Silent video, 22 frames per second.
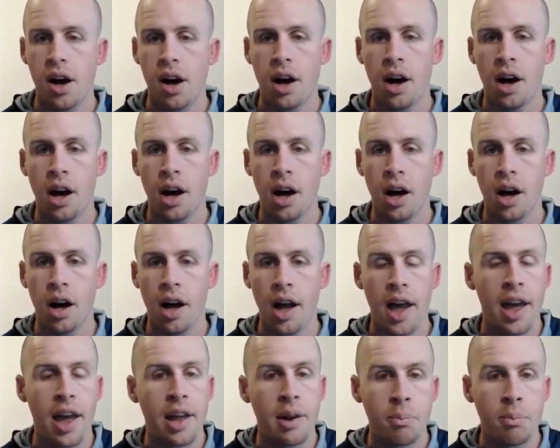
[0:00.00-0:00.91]

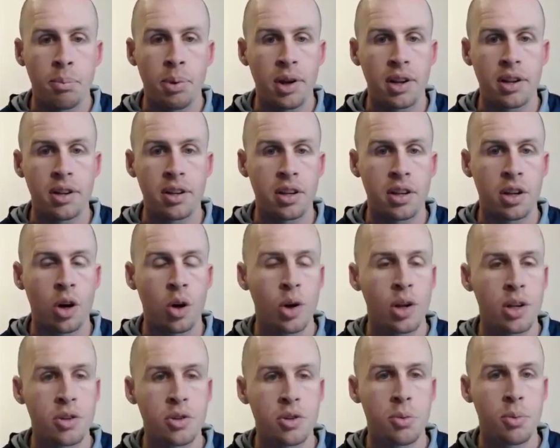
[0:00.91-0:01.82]
But you know
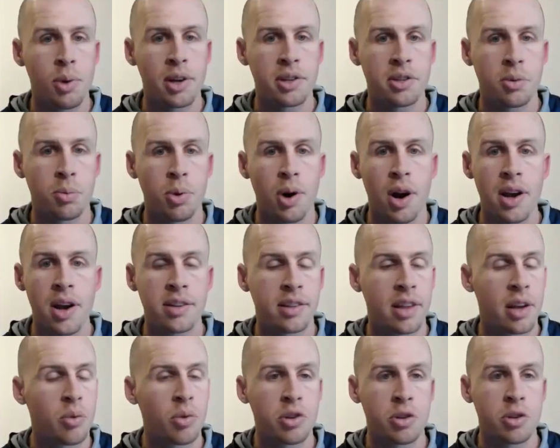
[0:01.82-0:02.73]
what, to my surprise,
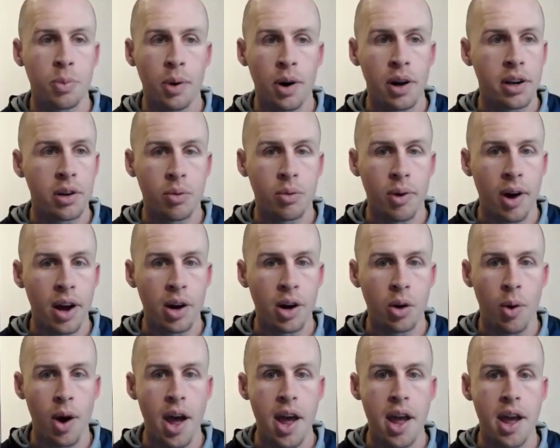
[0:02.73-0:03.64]
they responded right
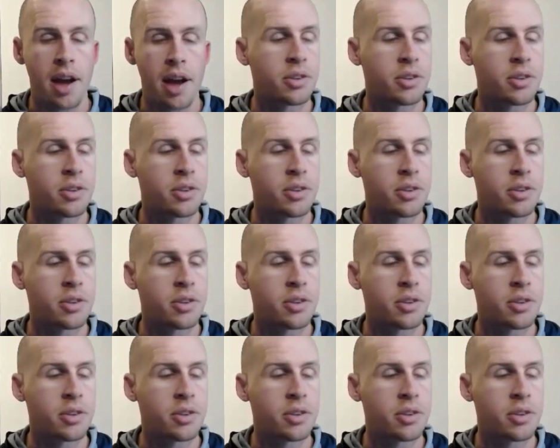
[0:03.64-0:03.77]
away.